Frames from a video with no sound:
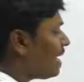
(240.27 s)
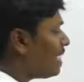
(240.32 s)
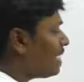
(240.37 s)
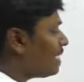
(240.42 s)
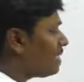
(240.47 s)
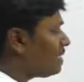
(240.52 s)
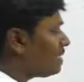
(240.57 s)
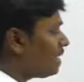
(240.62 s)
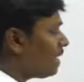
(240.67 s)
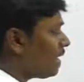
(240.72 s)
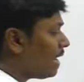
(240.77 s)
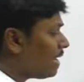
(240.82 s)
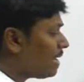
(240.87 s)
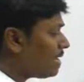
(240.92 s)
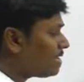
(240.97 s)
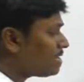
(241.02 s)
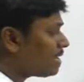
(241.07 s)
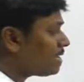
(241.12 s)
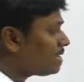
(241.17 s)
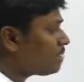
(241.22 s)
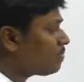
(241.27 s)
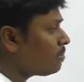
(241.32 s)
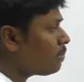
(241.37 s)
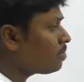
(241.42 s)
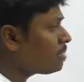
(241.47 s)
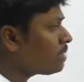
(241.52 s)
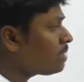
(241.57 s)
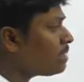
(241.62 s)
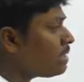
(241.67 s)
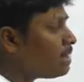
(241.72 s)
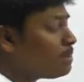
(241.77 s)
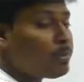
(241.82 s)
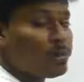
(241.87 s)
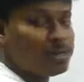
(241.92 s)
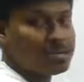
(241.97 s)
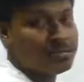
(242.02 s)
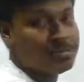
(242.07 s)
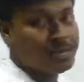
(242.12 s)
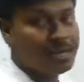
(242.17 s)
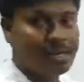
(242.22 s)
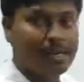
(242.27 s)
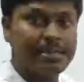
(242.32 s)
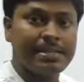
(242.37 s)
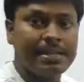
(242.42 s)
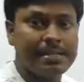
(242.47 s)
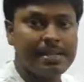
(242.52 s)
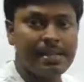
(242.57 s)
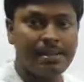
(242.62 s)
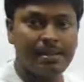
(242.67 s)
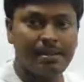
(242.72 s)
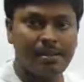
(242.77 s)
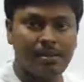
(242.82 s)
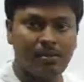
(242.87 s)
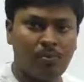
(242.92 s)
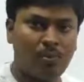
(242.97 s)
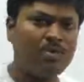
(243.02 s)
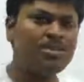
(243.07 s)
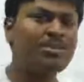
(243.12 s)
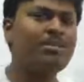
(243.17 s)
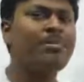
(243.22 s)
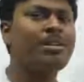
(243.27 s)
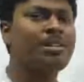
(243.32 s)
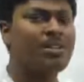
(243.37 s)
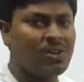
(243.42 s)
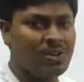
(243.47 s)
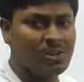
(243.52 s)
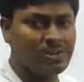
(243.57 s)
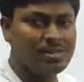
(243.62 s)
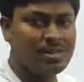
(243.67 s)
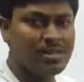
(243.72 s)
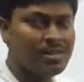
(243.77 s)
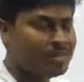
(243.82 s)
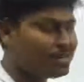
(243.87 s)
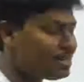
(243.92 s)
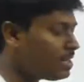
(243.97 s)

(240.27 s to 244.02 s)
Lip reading: can say that more than 3 possibilities are there. What's our methodology?